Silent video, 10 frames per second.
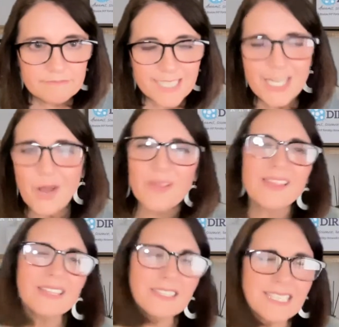
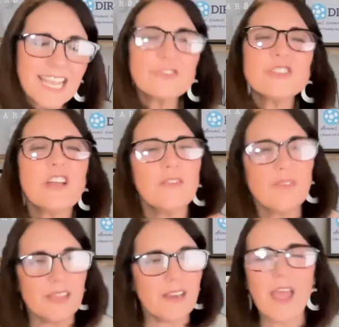then standard stuff
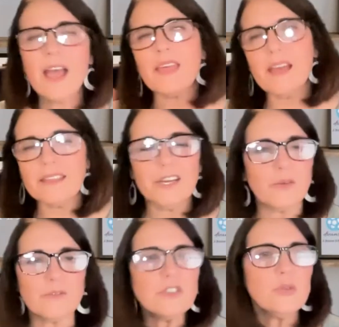that
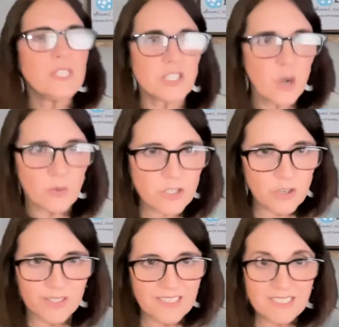do's and don'ts
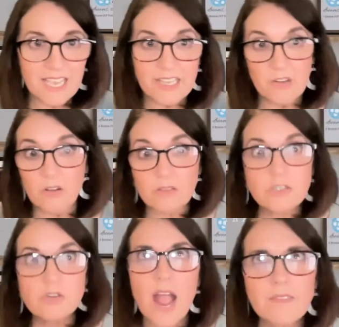during the cycle,
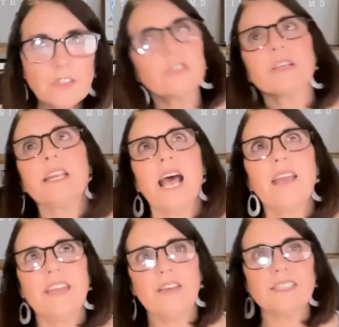travel during an
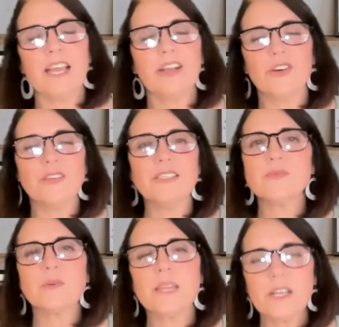IVF cycle. This is
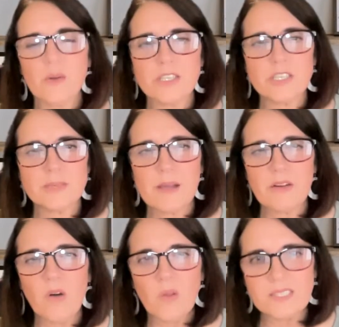one we get questions about
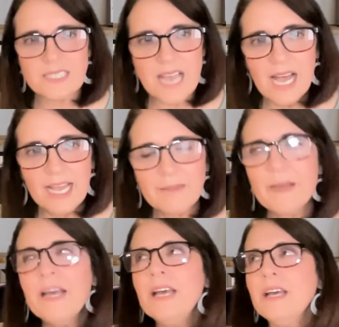all the time.
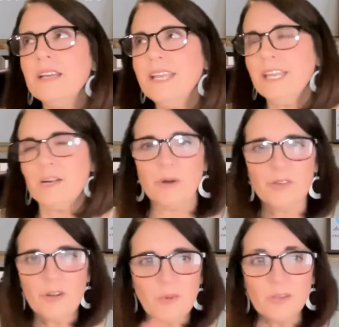In a
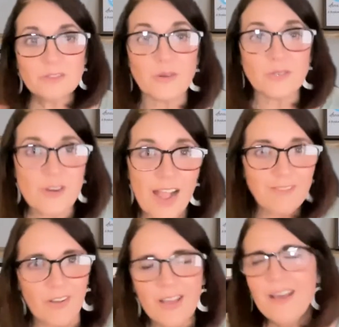perfect world, don't
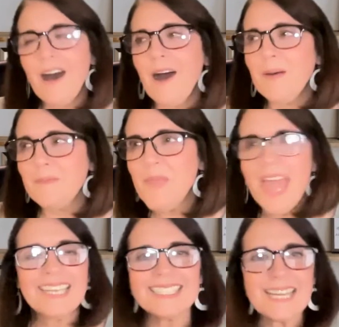travel. And
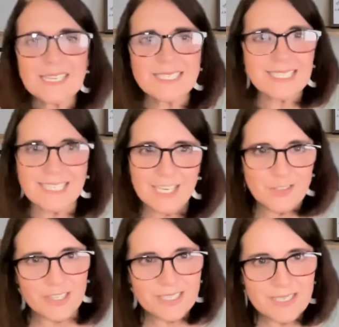it's not because it's
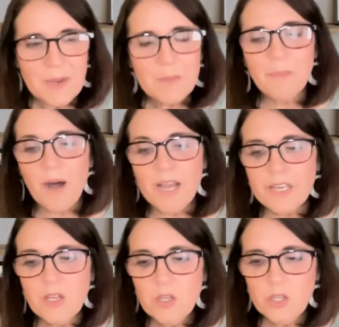dangerous, but
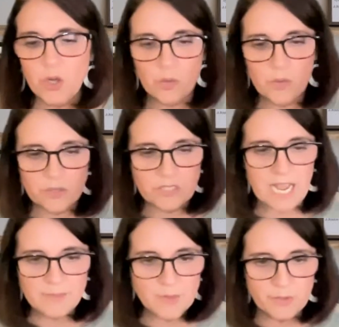there's
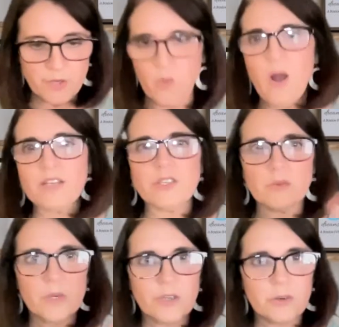times where you don't want to.
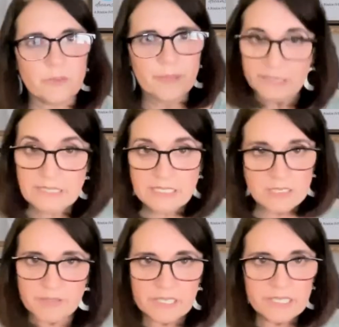When you're being
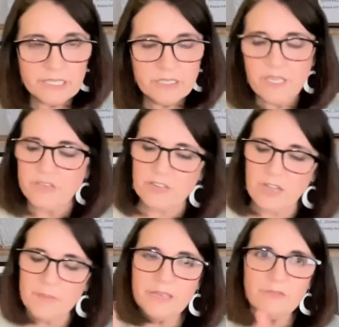stimulated and you're
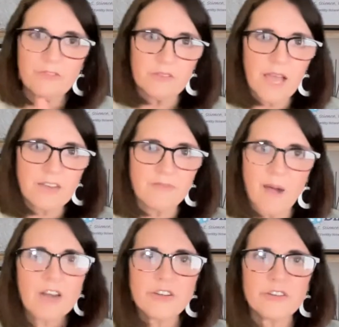coming in for a lot of
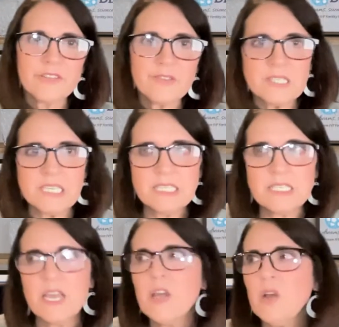monitoring
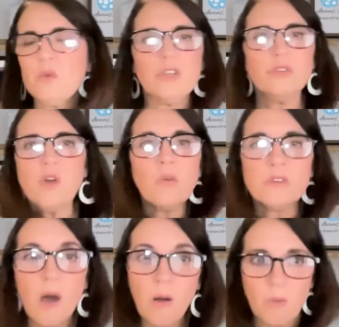visits, you don't
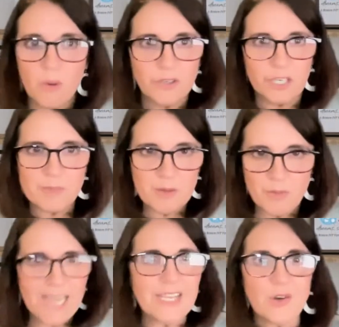know when you're going to be
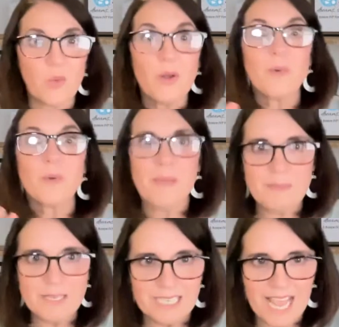ready or when we're
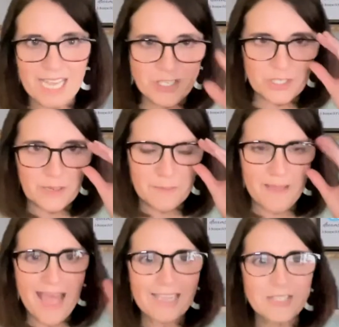maybe going to ask you to come
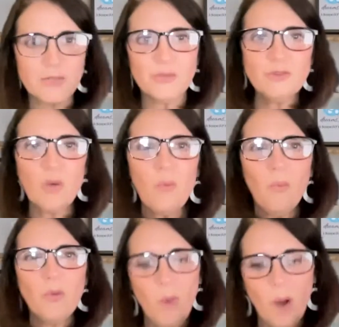back. So you
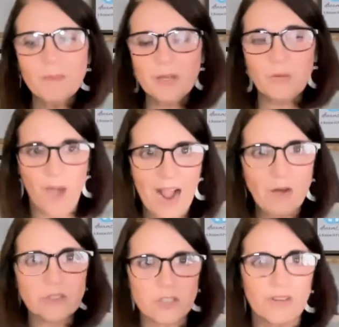want to be
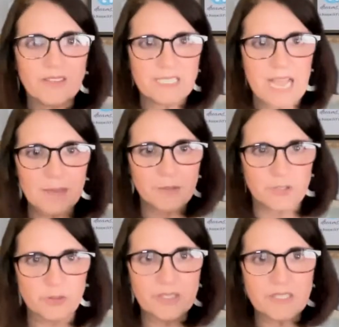around during the time you're
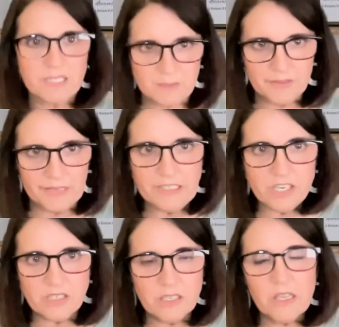doing stimulation.